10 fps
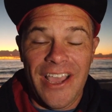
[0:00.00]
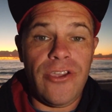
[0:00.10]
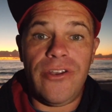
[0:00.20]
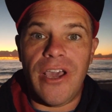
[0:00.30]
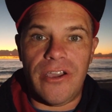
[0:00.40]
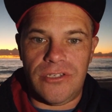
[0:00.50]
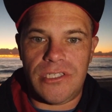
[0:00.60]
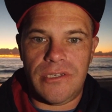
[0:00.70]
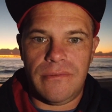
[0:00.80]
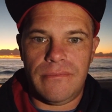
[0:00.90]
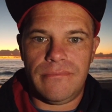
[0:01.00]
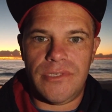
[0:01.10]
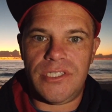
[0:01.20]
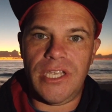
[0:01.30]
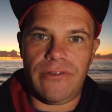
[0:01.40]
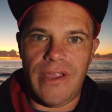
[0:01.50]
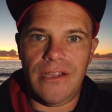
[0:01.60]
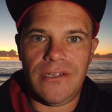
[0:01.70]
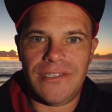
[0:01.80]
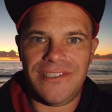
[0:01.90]
Who knows? Stick
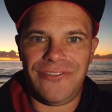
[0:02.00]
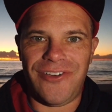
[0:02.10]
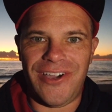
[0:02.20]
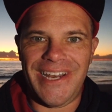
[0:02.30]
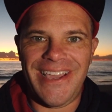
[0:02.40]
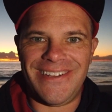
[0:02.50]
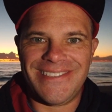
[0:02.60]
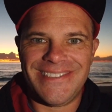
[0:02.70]
around, you'll find out.